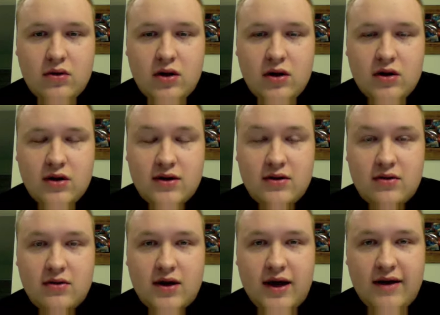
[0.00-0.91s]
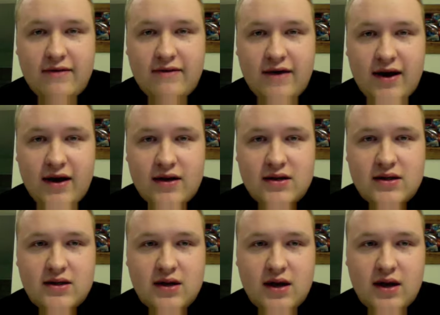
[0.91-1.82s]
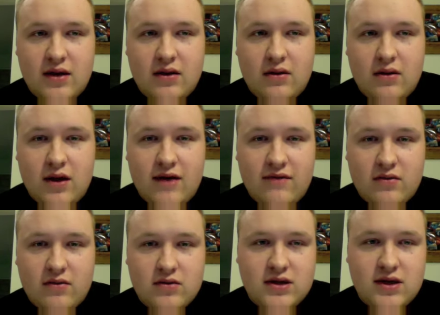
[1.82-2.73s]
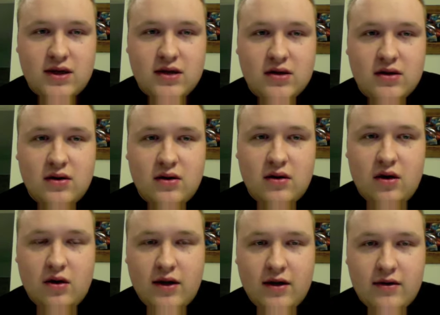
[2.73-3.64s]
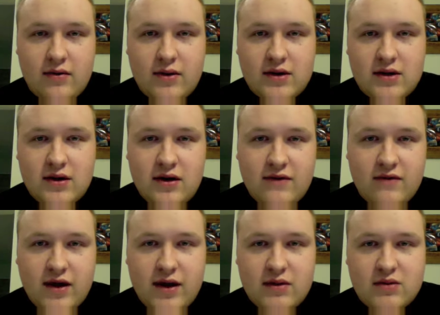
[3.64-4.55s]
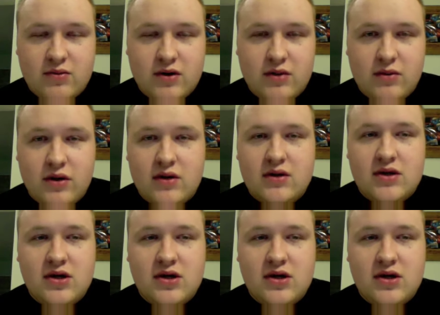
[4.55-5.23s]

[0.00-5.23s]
do to advance in levels in all the other Resident Evil games pretty much.